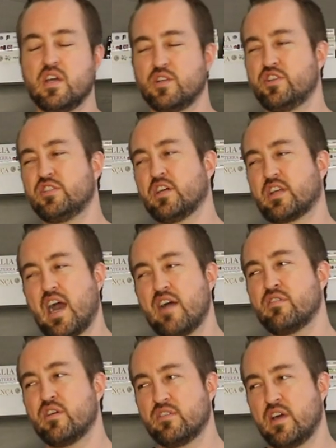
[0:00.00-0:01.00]
And she's like,
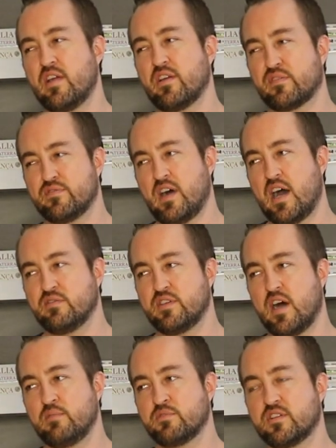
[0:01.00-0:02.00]
"I've heard that like five
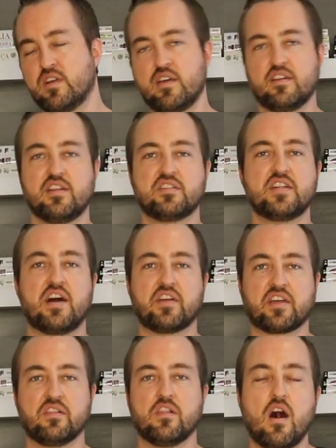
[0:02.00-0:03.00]
times tonight." And it's not
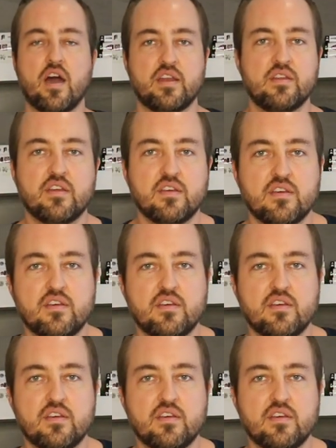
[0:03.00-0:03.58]
like a line.